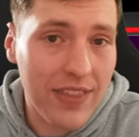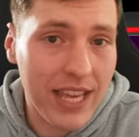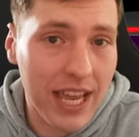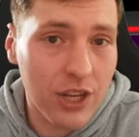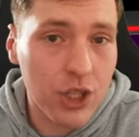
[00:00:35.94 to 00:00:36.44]
at
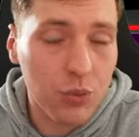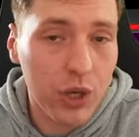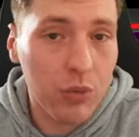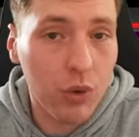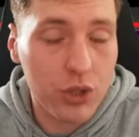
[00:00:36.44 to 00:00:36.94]
the end,
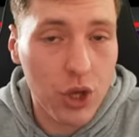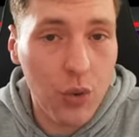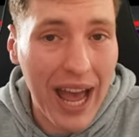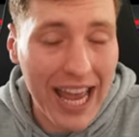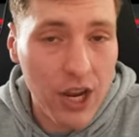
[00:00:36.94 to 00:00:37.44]
we will
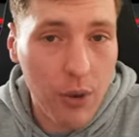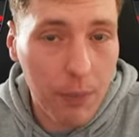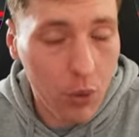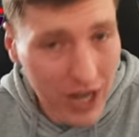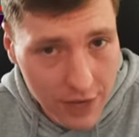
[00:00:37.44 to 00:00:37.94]
do a
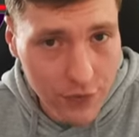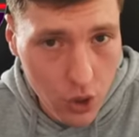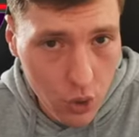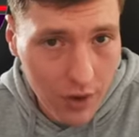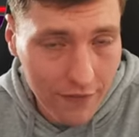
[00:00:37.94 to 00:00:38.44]

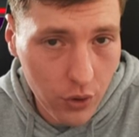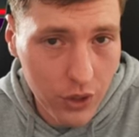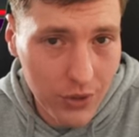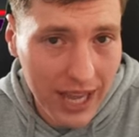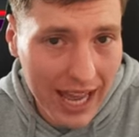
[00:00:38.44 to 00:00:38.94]
preview for
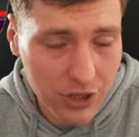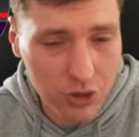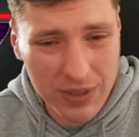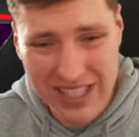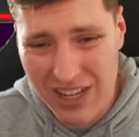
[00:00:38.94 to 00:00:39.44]

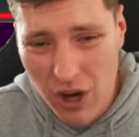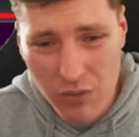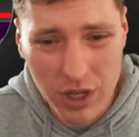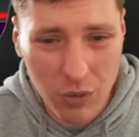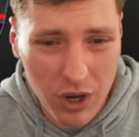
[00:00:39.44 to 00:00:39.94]
Newcastle because I
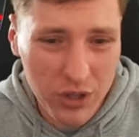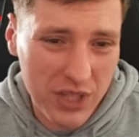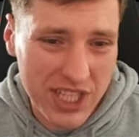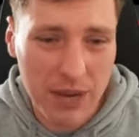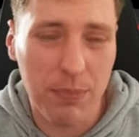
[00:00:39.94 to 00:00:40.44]
don't really want to do
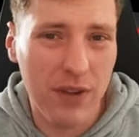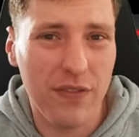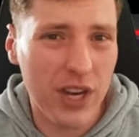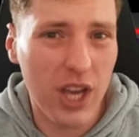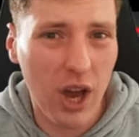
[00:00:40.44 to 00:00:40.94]
a separate
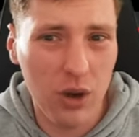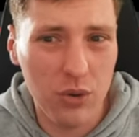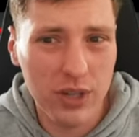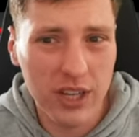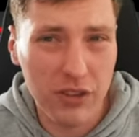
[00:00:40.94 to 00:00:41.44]

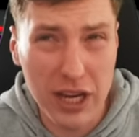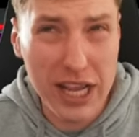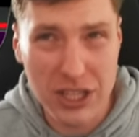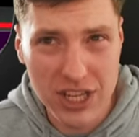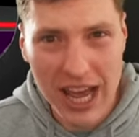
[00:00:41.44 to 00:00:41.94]
video the
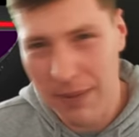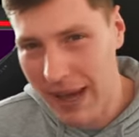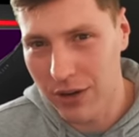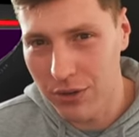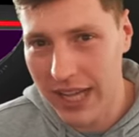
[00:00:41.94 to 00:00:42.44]
next day
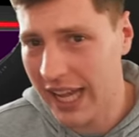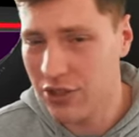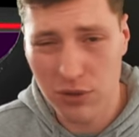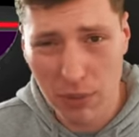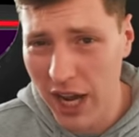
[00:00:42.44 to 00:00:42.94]
about
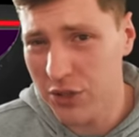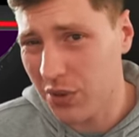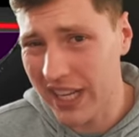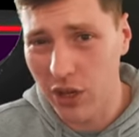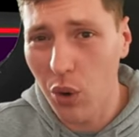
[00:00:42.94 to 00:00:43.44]
Newcastle. Might as
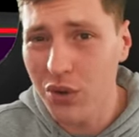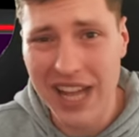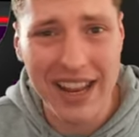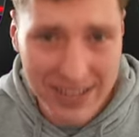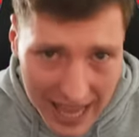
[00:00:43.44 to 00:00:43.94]
well get it all
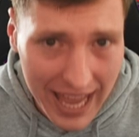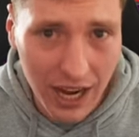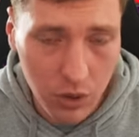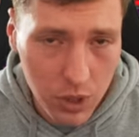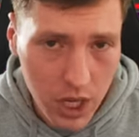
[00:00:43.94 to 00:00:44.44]
done
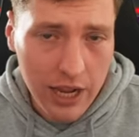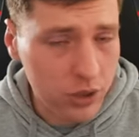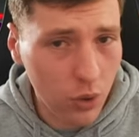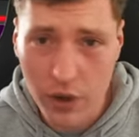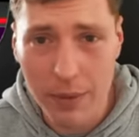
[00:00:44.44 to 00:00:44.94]
now and
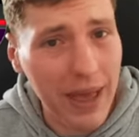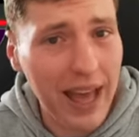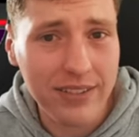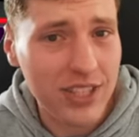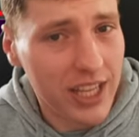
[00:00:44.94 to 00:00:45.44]
talk
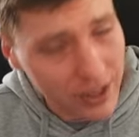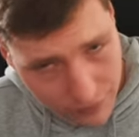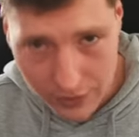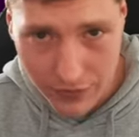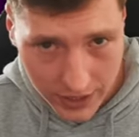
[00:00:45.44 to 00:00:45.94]
about
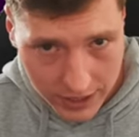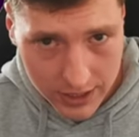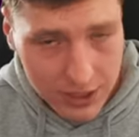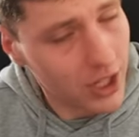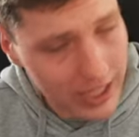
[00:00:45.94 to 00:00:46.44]
everything.
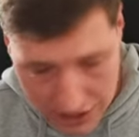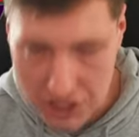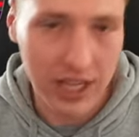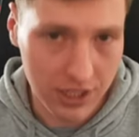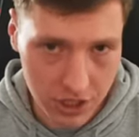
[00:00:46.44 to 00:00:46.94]
So let's
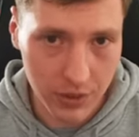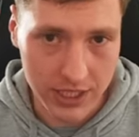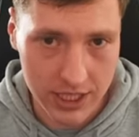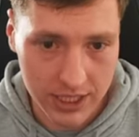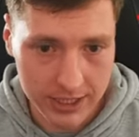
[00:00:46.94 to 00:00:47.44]
get into
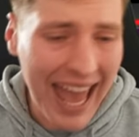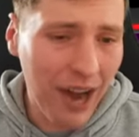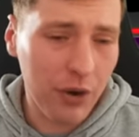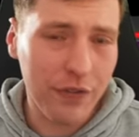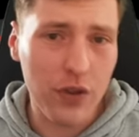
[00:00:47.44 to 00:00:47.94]
it.
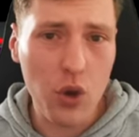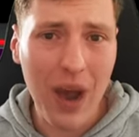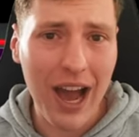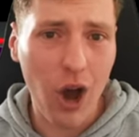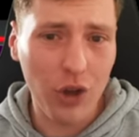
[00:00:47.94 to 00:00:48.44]
Now, if you
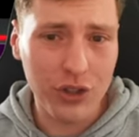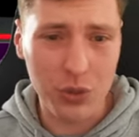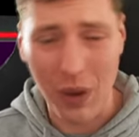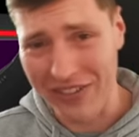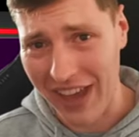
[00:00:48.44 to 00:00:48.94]
are on
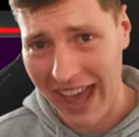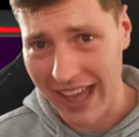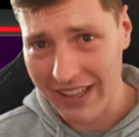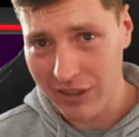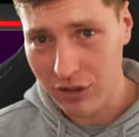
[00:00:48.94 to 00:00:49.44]

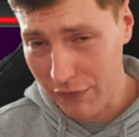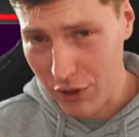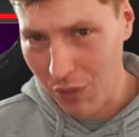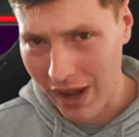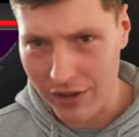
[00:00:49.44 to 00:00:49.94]
Twitter,
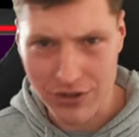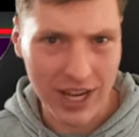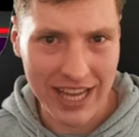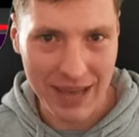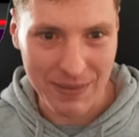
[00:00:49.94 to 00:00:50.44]
everyone is
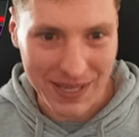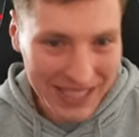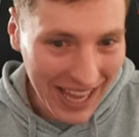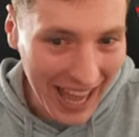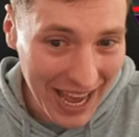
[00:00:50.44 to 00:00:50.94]
unhappy,
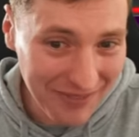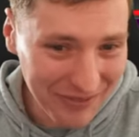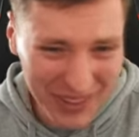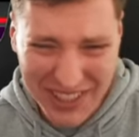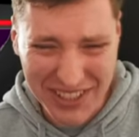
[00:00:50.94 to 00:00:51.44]

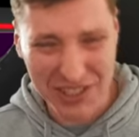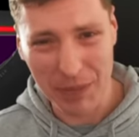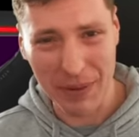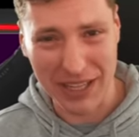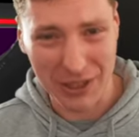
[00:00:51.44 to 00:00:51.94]
um, which is
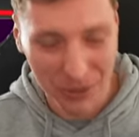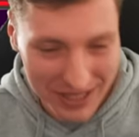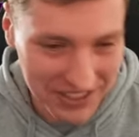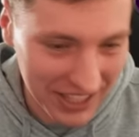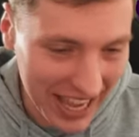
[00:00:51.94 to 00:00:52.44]
typically
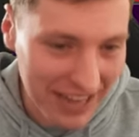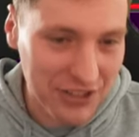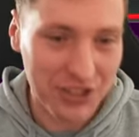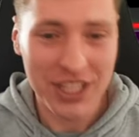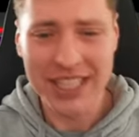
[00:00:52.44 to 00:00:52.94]
always the
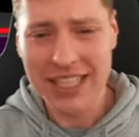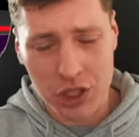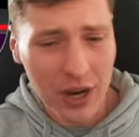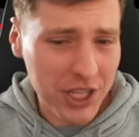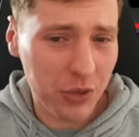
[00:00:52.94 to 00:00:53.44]
case. The
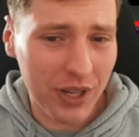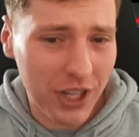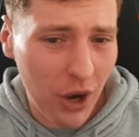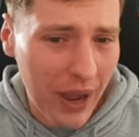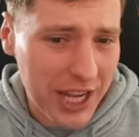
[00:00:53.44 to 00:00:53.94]
transfer
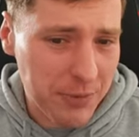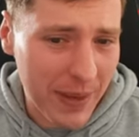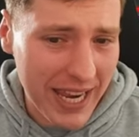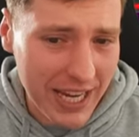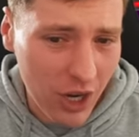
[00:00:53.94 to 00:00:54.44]
window has
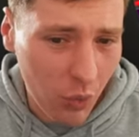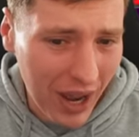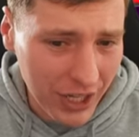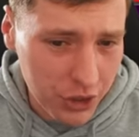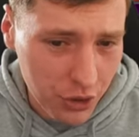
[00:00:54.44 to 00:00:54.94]
been
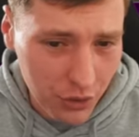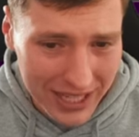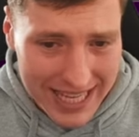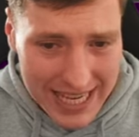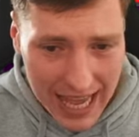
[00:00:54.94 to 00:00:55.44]
well and
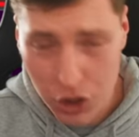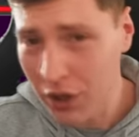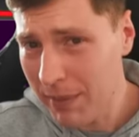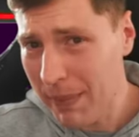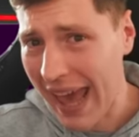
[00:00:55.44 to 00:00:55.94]
truly
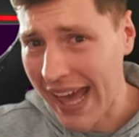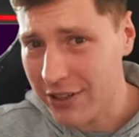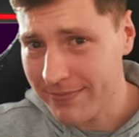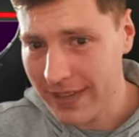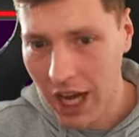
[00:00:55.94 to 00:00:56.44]
good and bad,
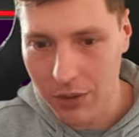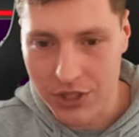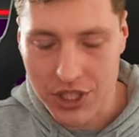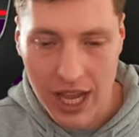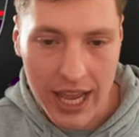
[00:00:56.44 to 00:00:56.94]
I
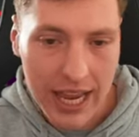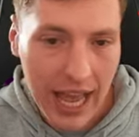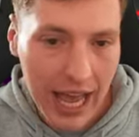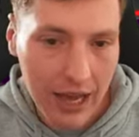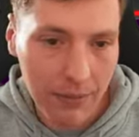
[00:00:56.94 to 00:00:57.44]
would say.
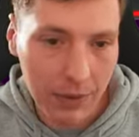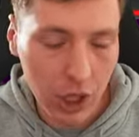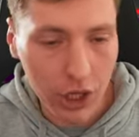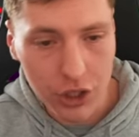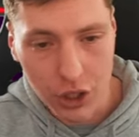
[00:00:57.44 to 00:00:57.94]
Um, a
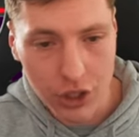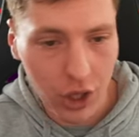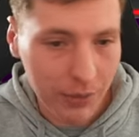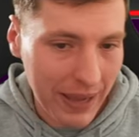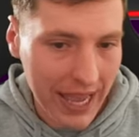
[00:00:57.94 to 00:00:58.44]
lot of good, a
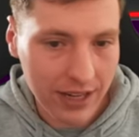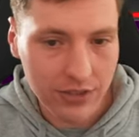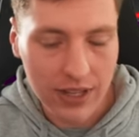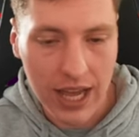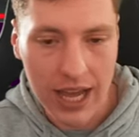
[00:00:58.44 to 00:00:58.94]
lot of
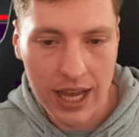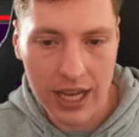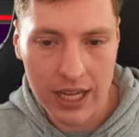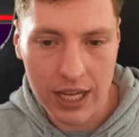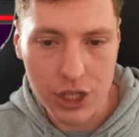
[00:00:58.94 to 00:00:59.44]
bad.
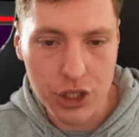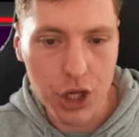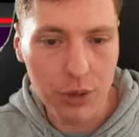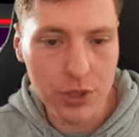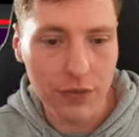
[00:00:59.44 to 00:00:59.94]
Uh, in
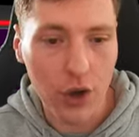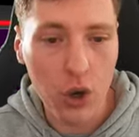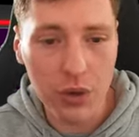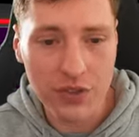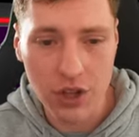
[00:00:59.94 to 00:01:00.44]
terms of who we've